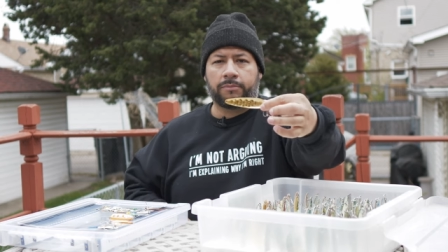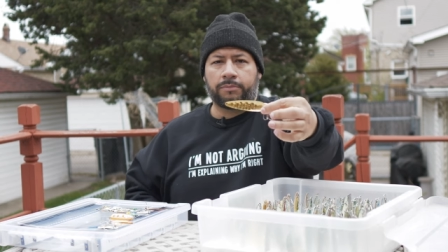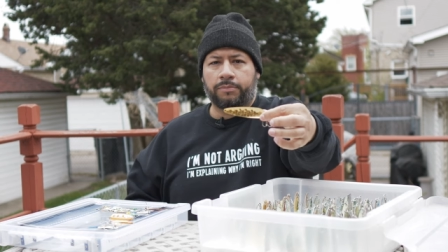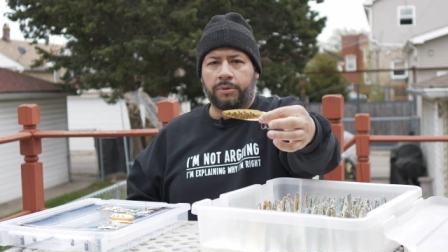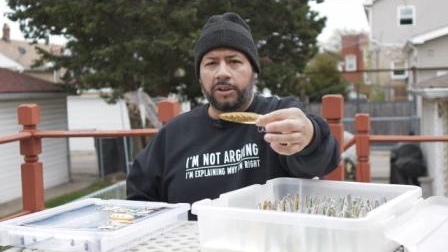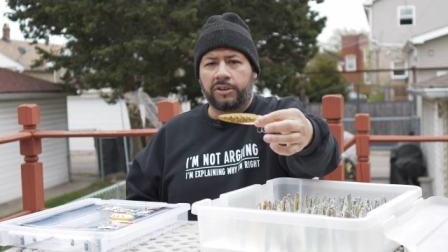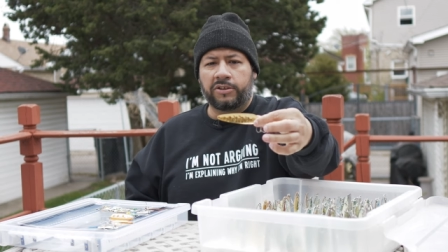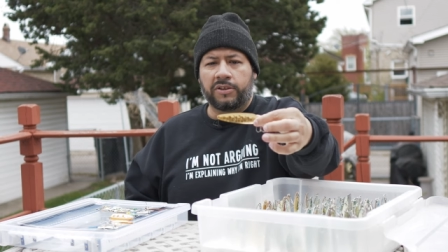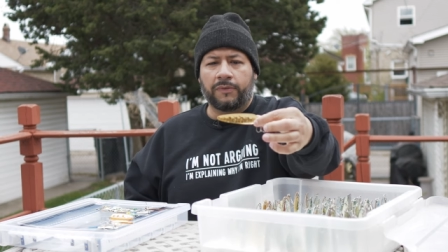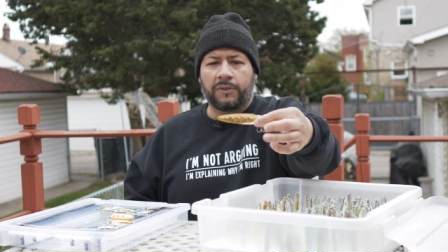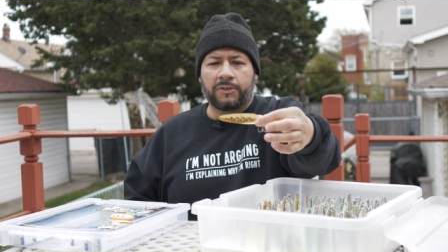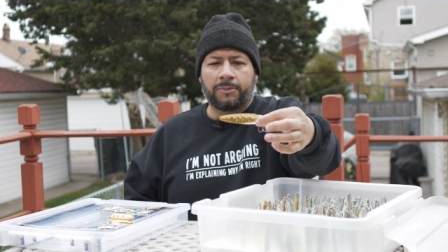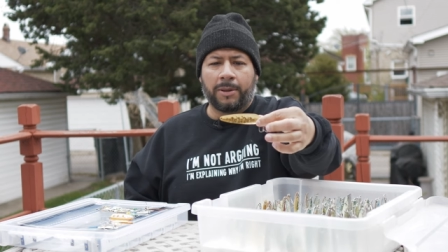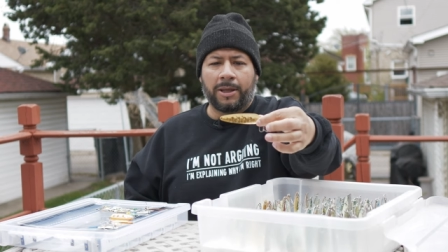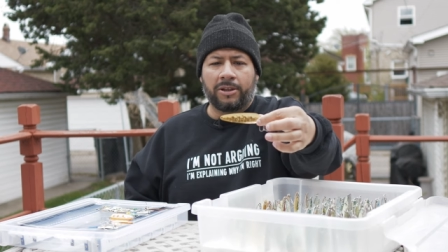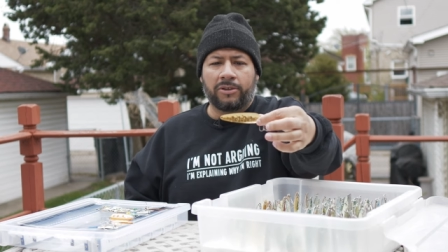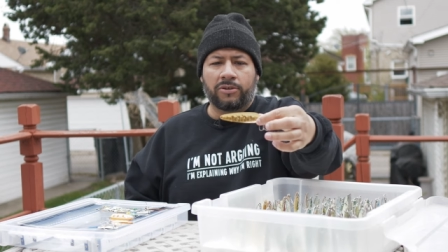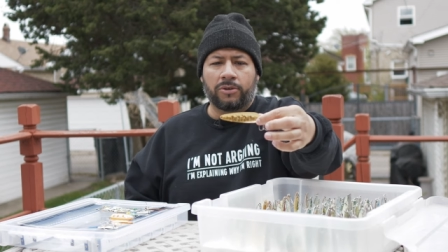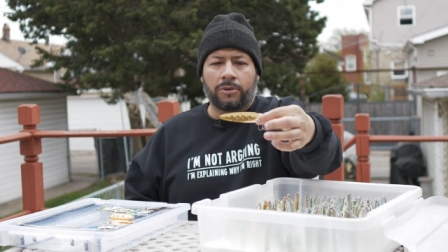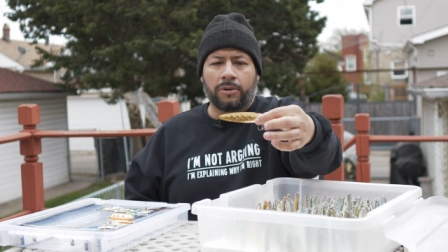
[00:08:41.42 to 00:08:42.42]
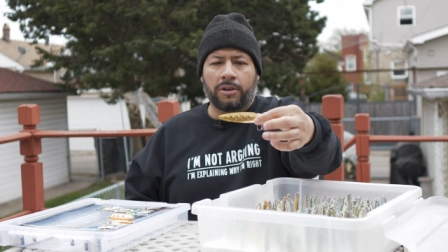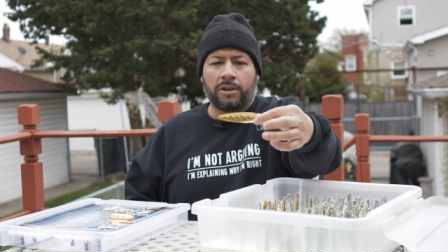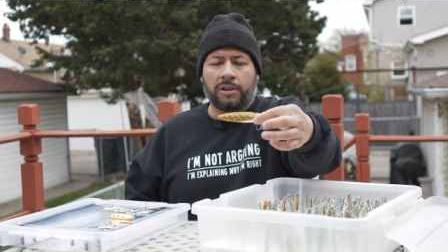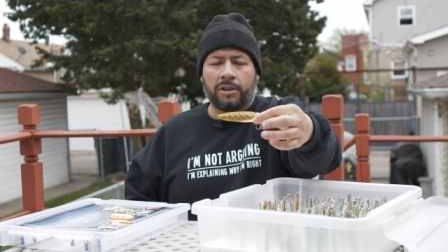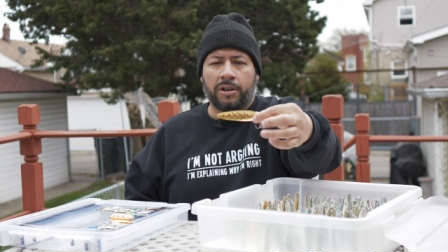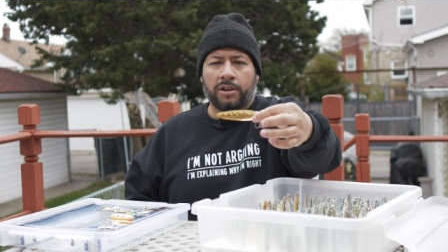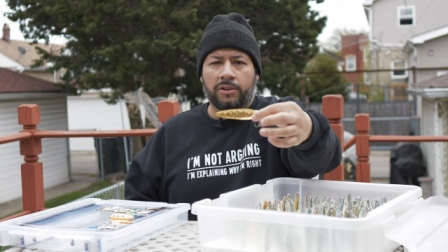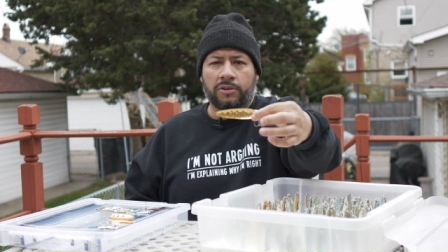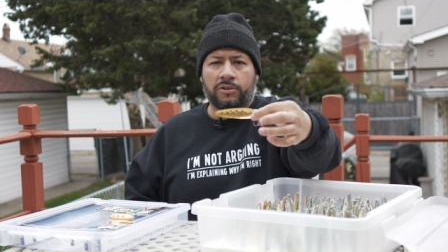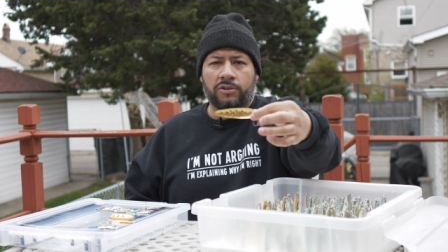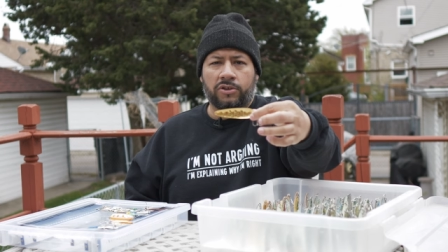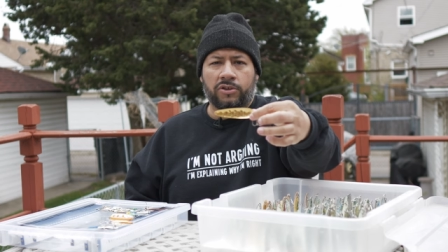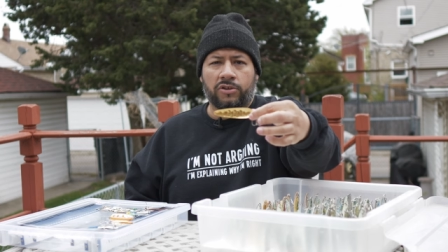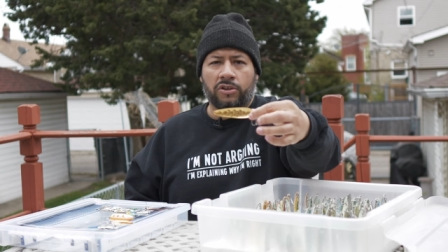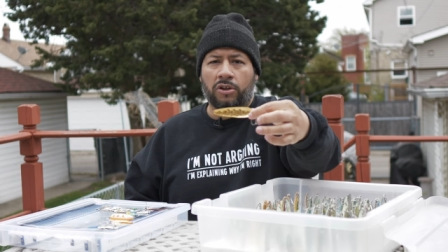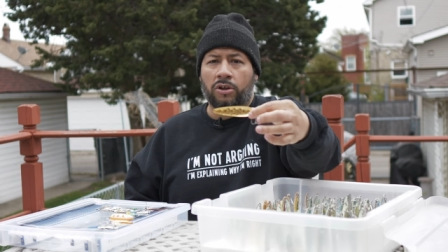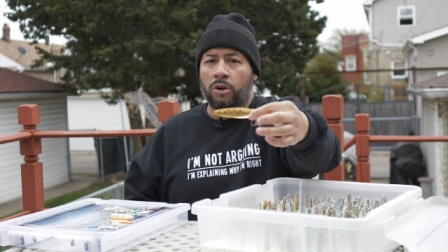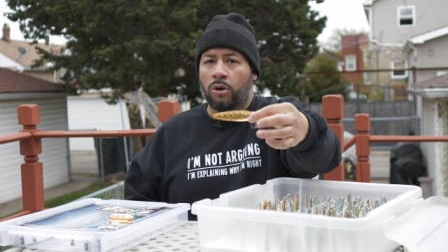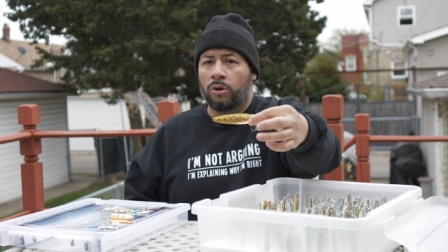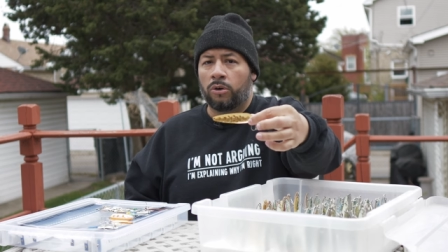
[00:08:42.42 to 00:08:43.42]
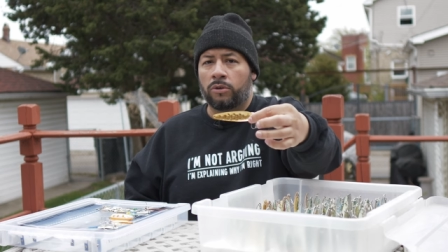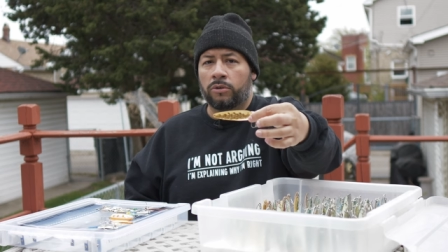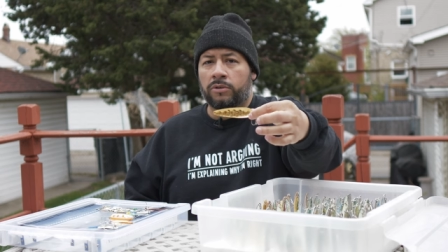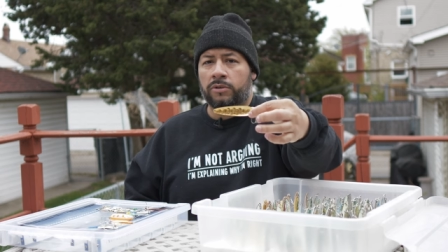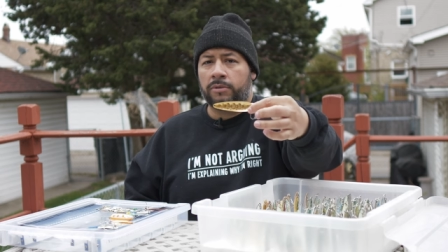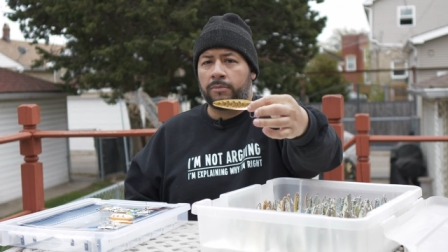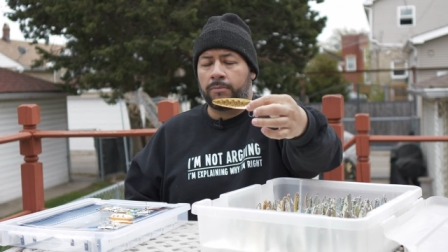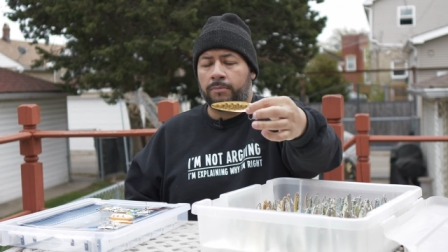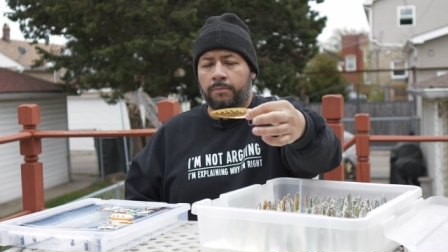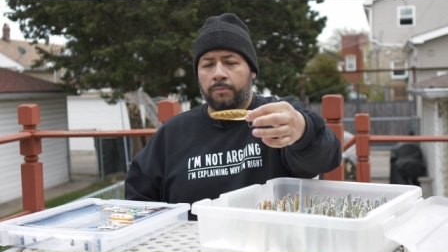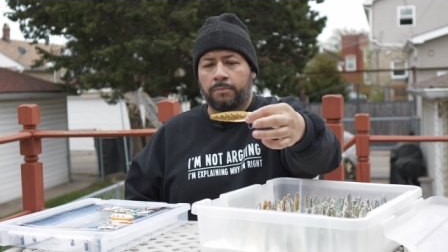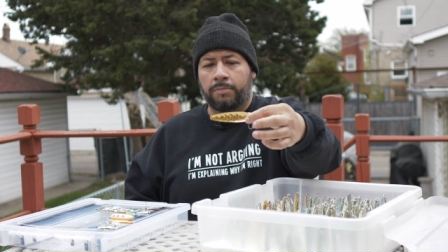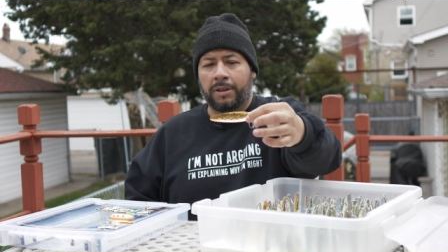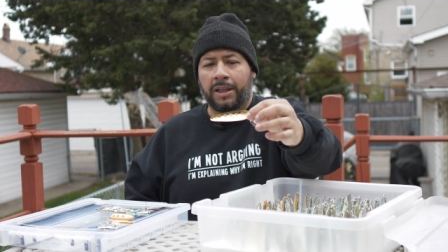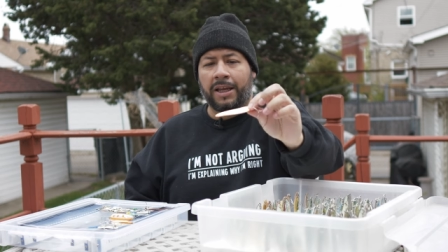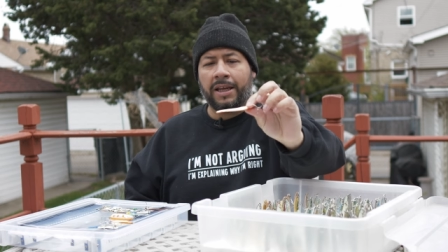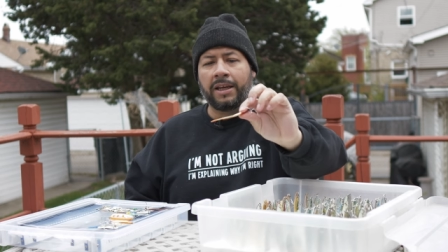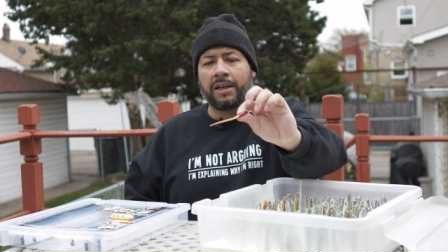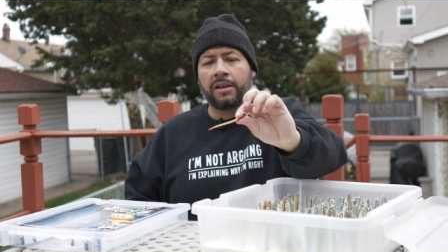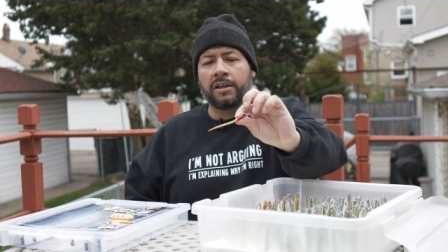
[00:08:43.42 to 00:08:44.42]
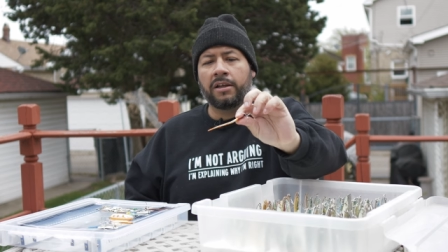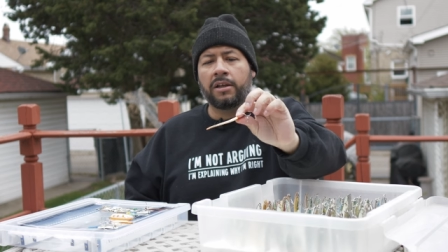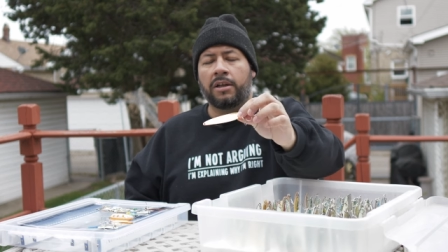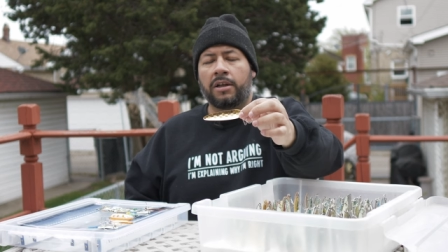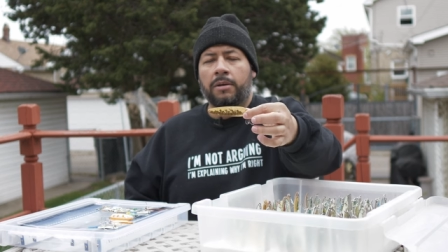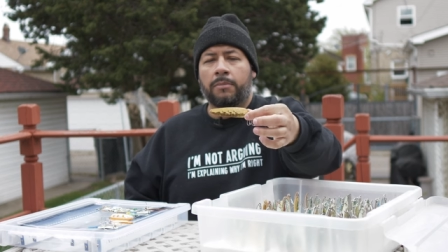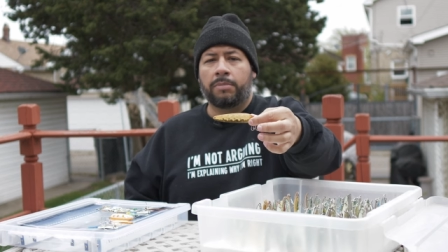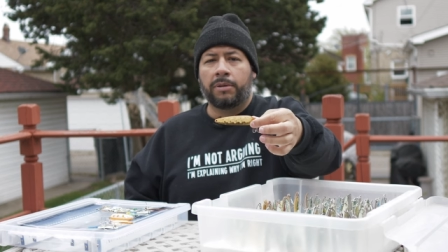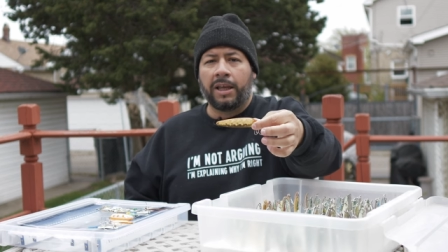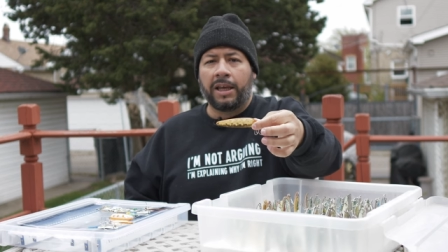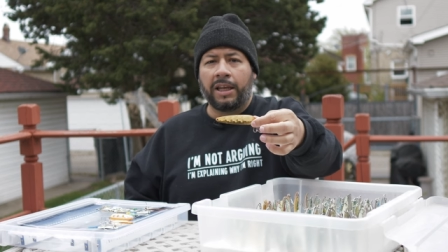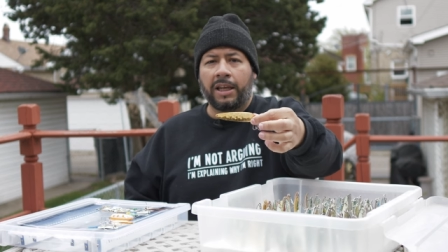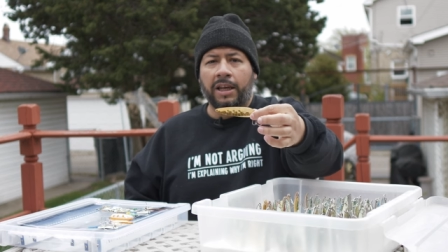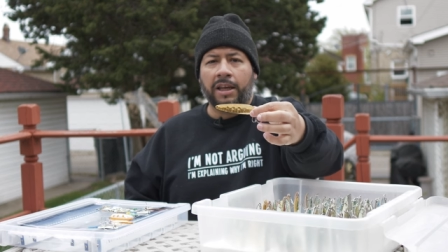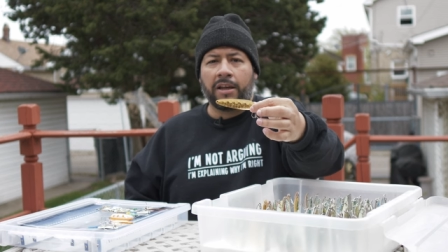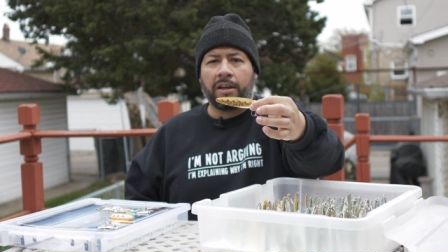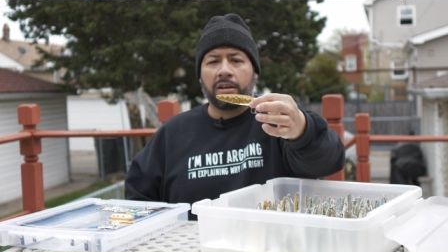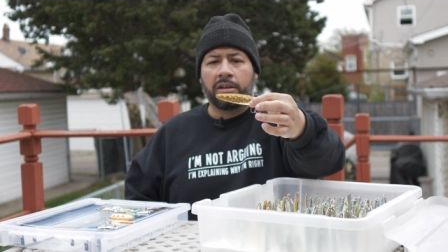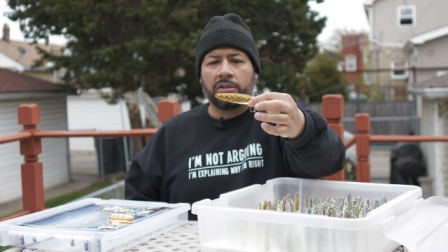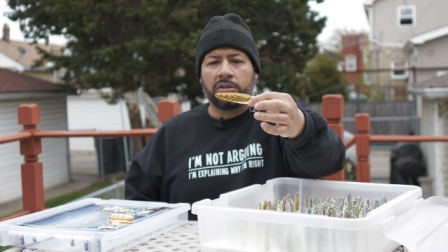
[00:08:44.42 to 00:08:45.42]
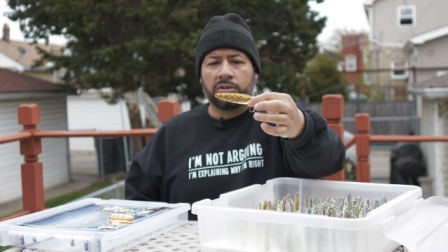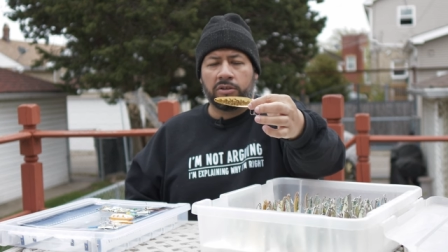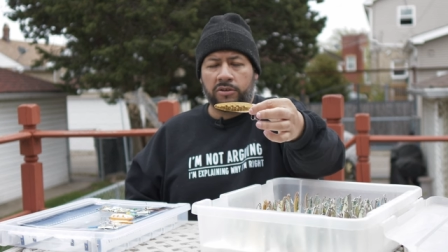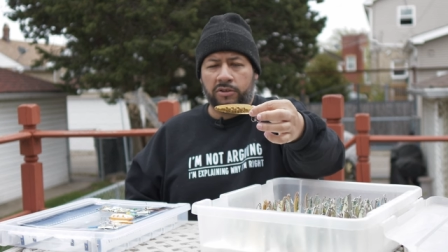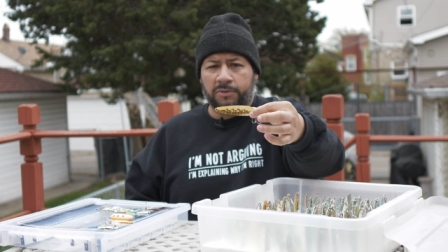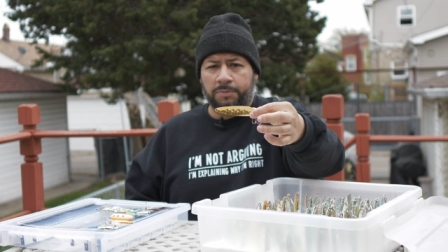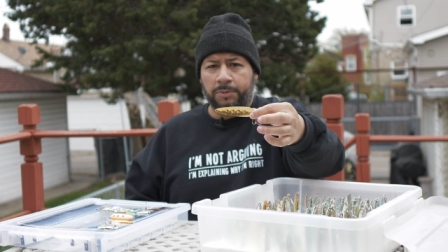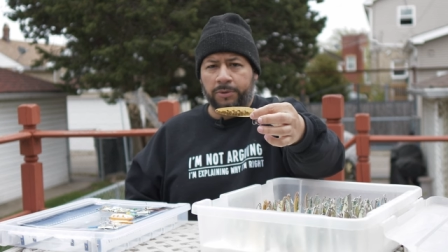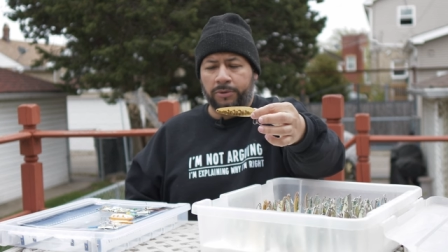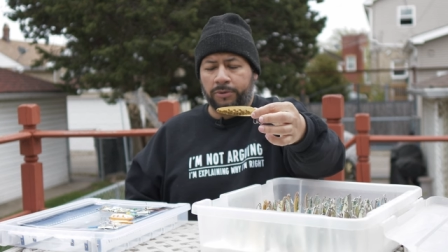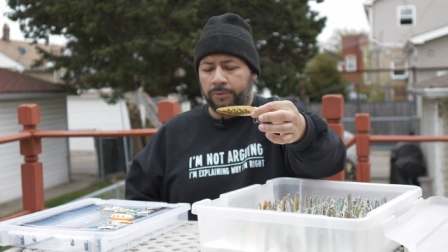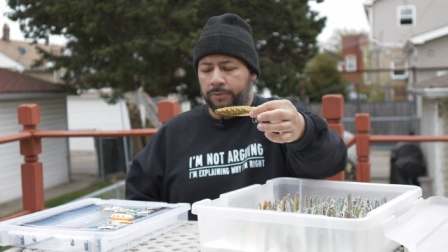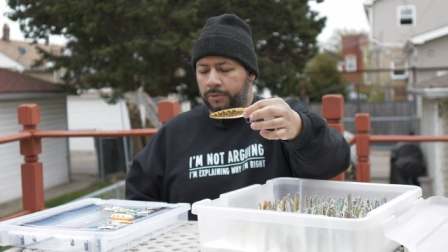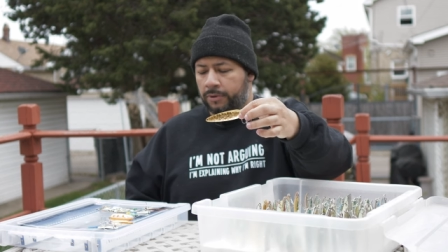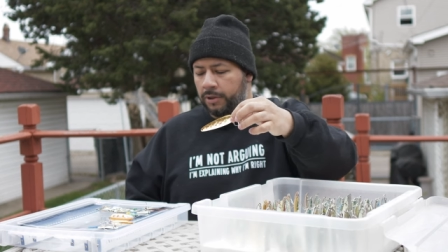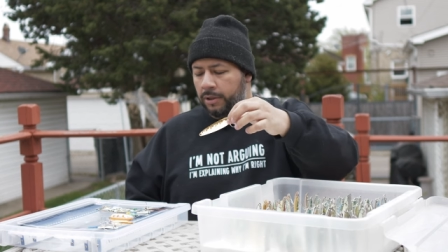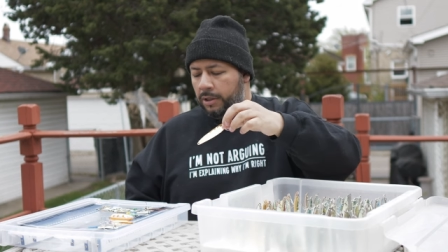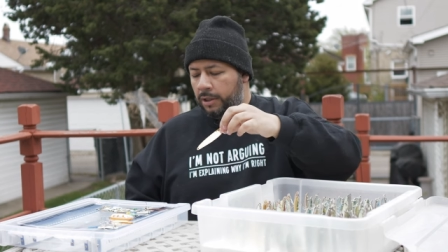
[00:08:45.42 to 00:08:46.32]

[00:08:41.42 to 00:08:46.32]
Pretty self-explanatory. It's just a gold blank plated spoon.